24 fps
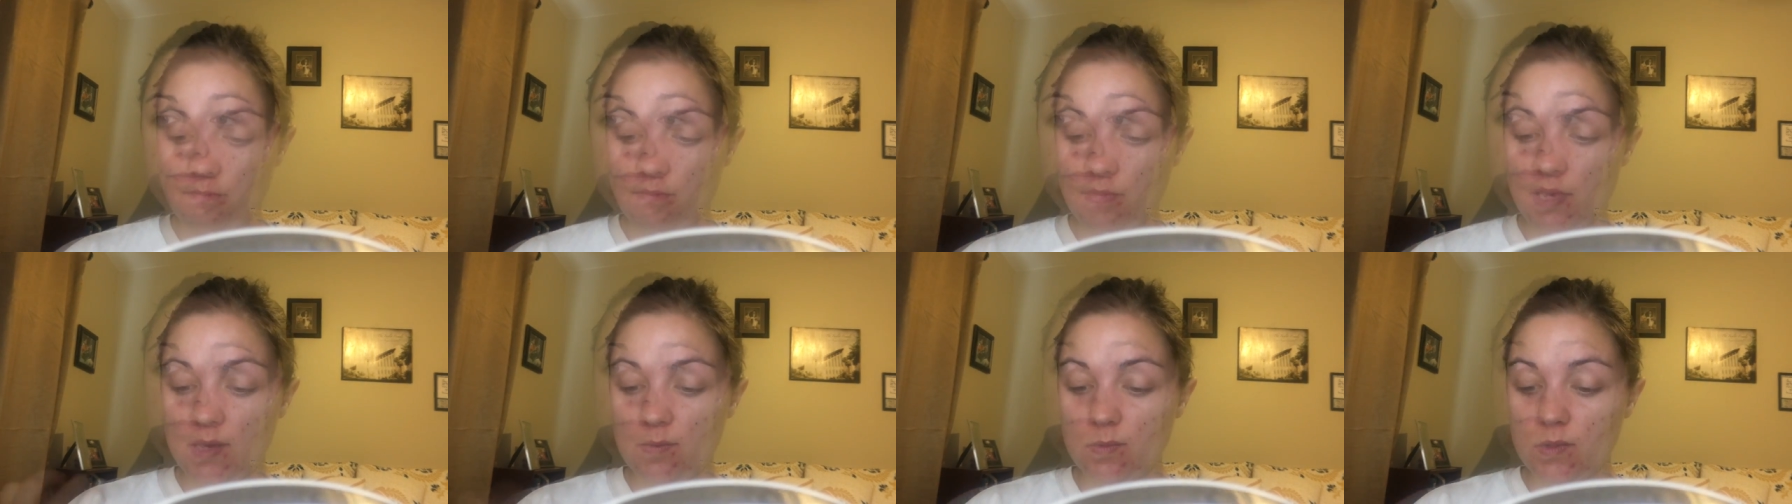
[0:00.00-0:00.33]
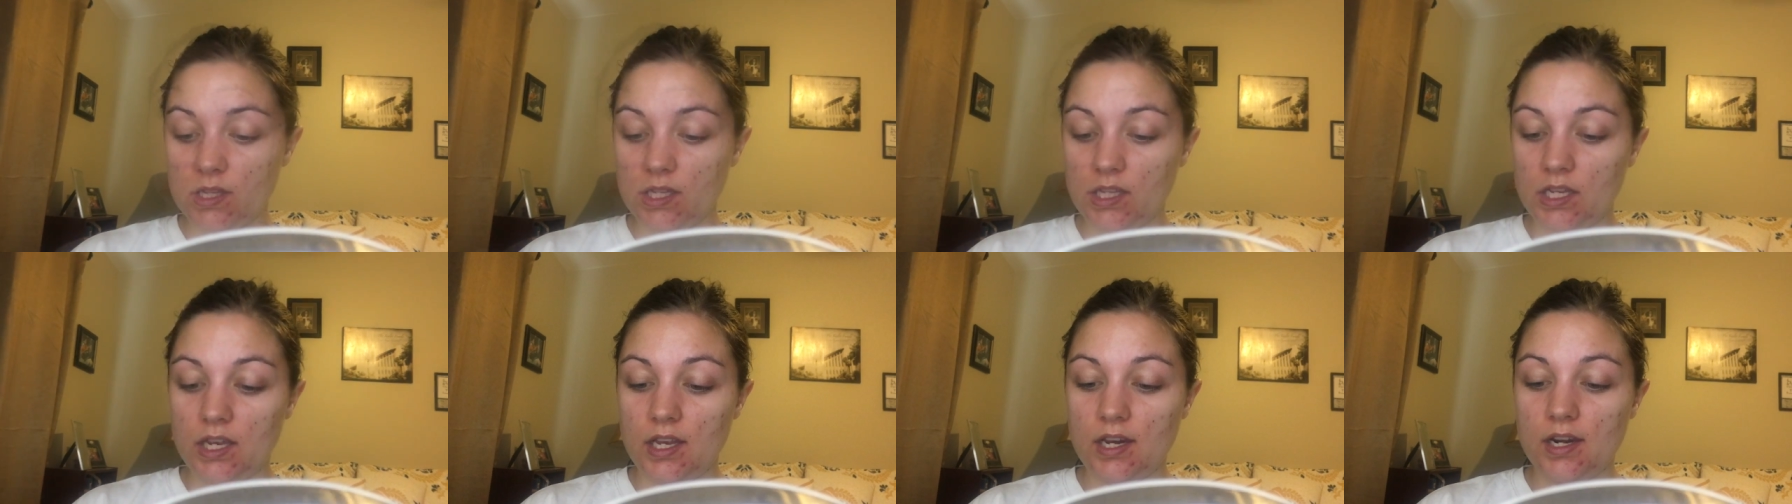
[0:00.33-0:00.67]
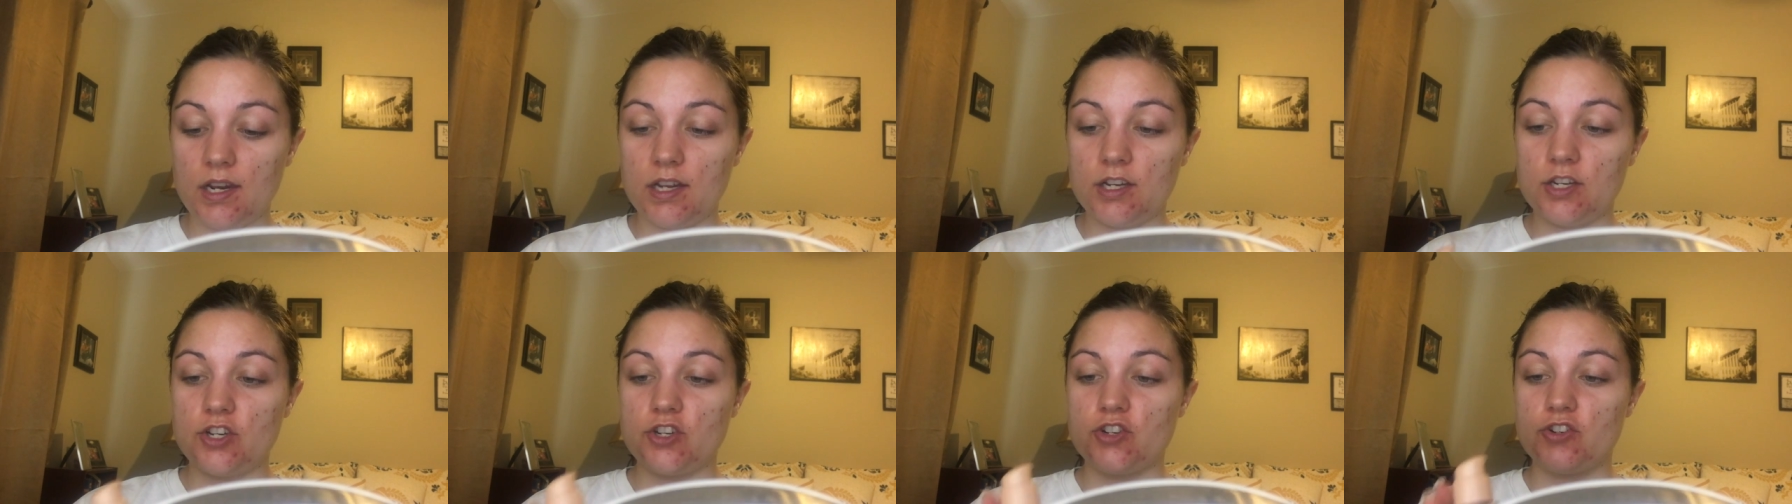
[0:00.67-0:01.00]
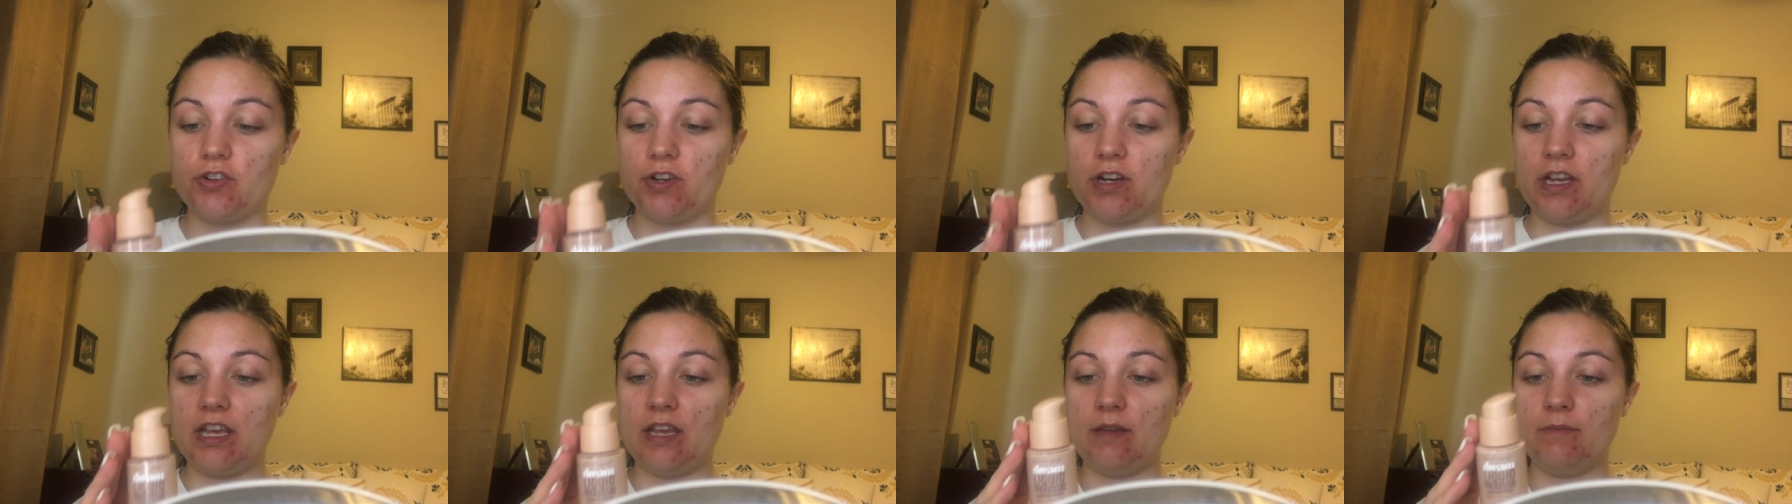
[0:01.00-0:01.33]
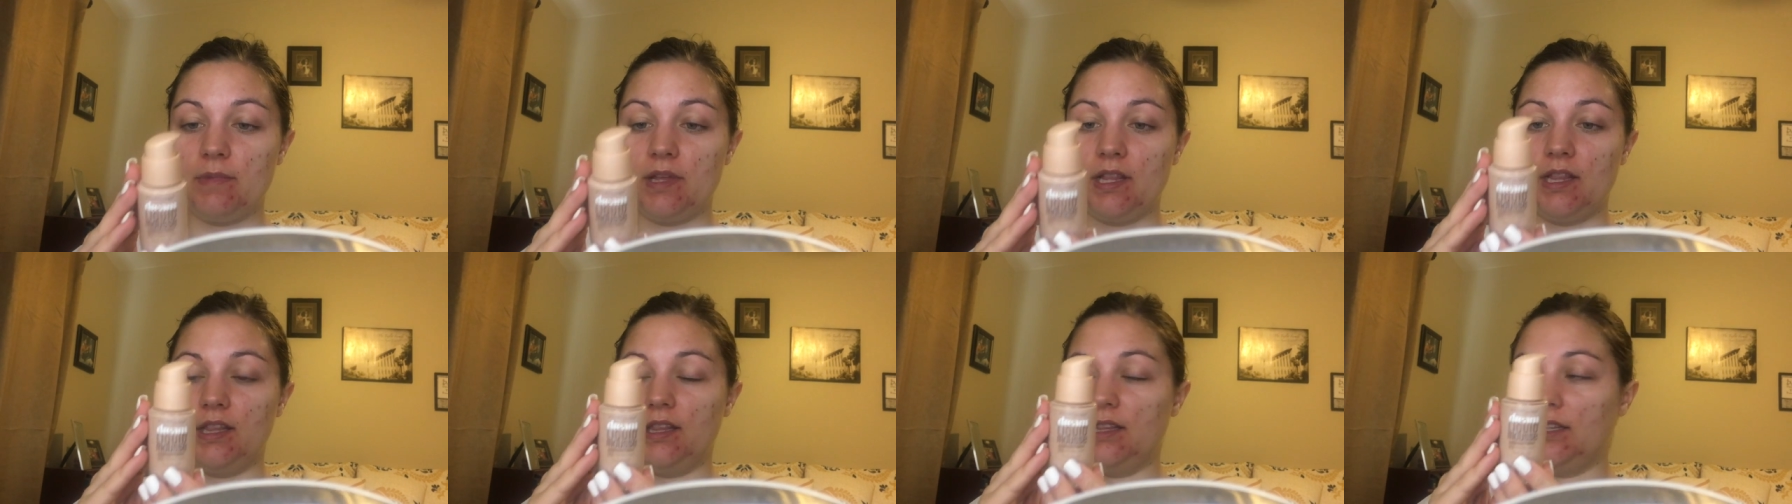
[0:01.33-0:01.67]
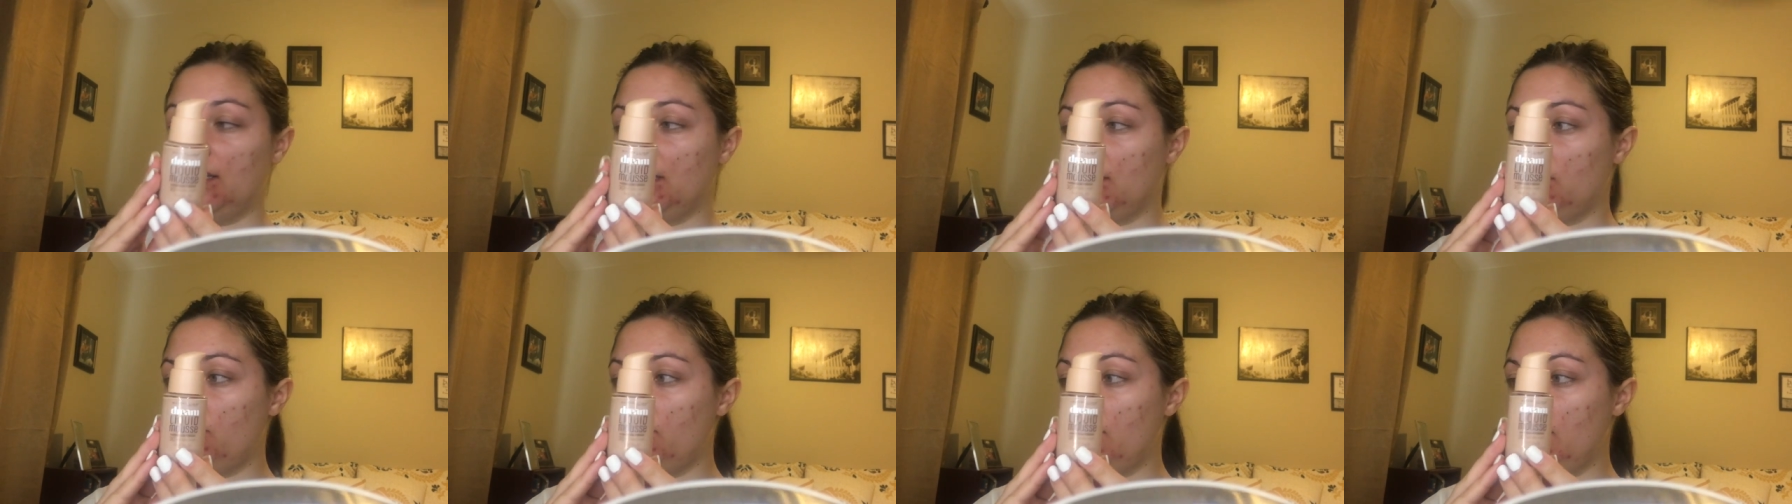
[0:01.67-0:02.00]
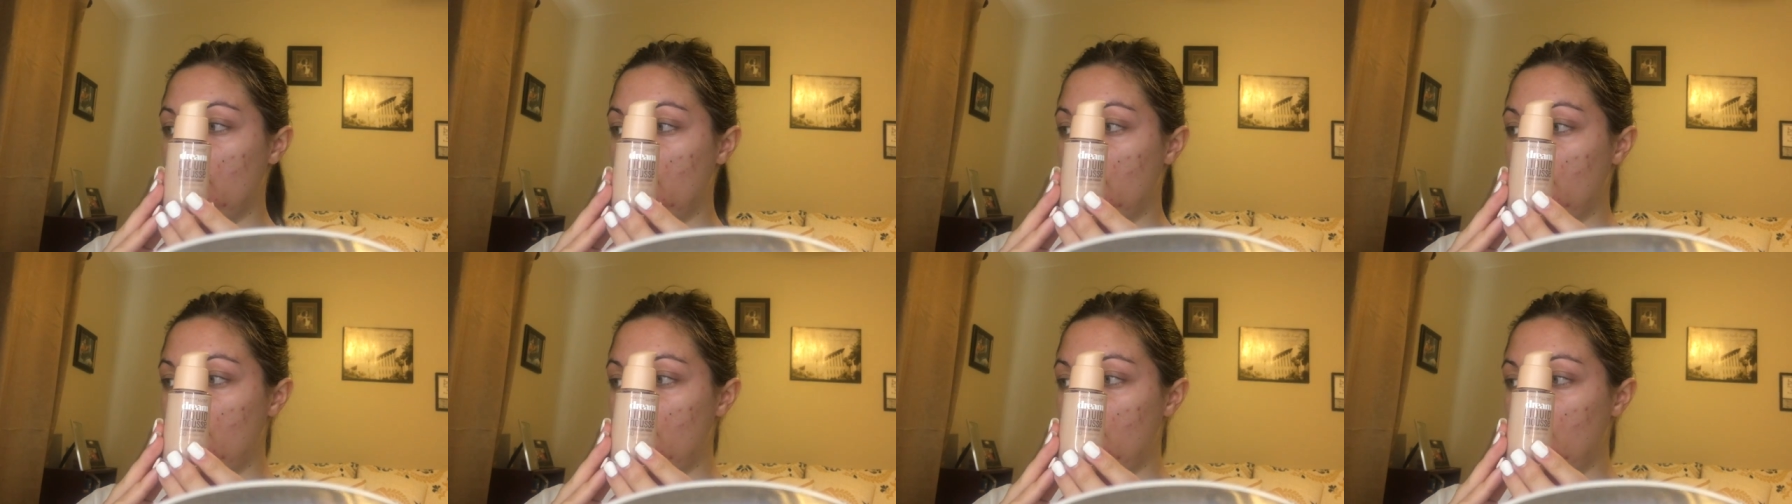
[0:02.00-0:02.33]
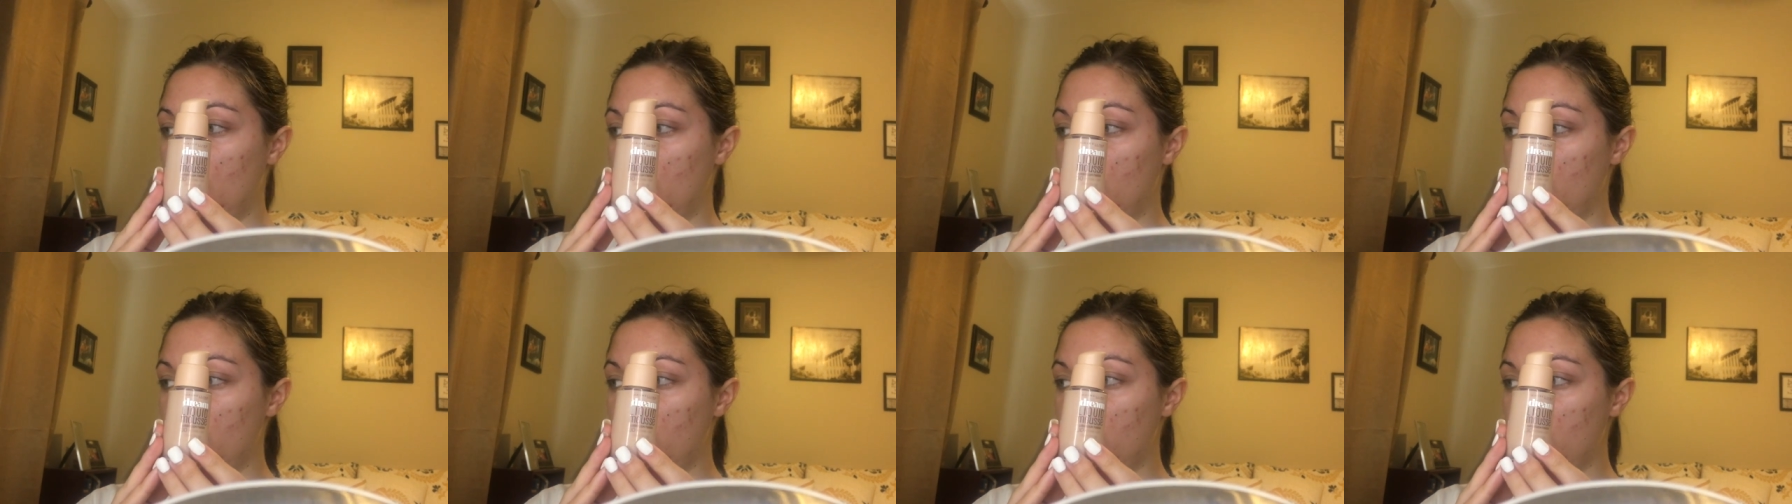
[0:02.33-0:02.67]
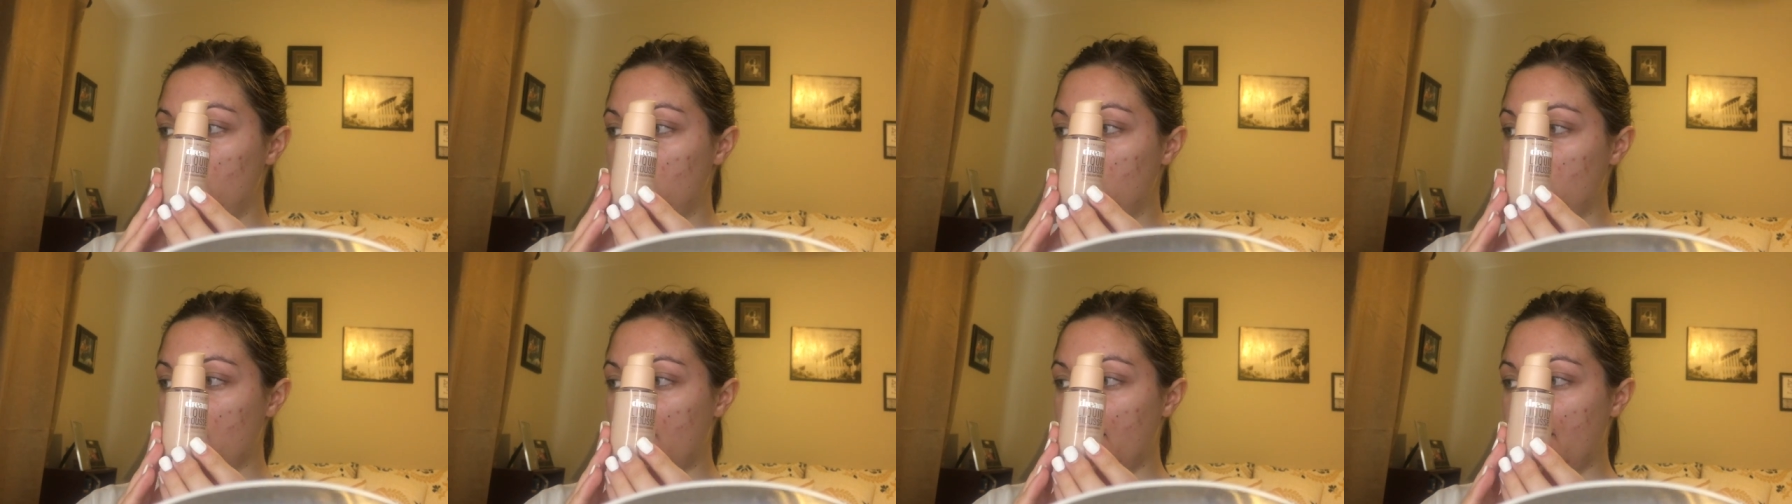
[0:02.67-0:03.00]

Maybelline Dream Liquid Mousse.